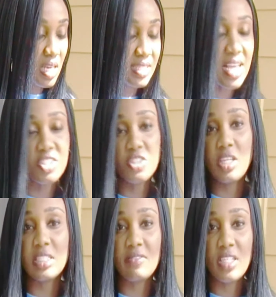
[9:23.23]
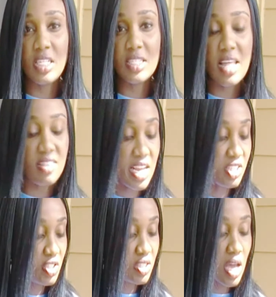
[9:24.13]
It's actually a DVD set that
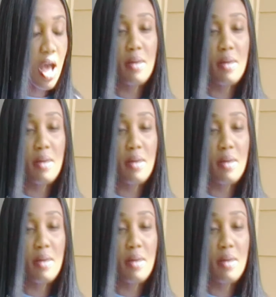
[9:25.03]
I just